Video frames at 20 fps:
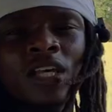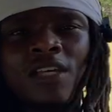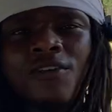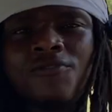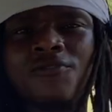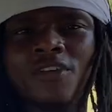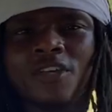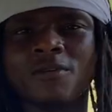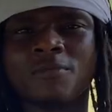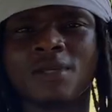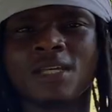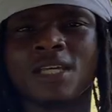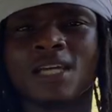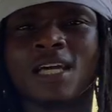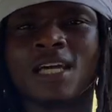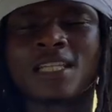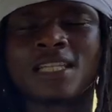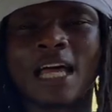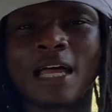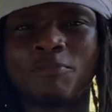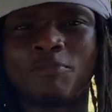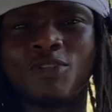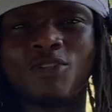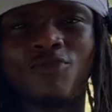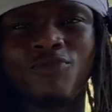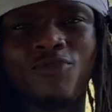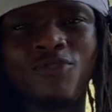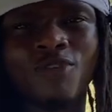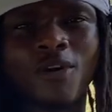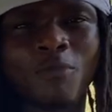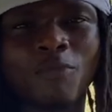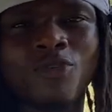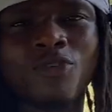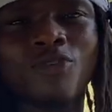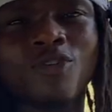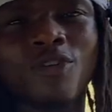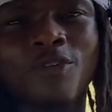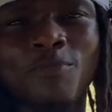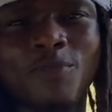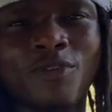Sad. Like Pew View. I'm the
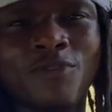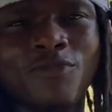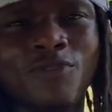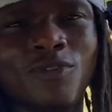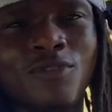real Pew View.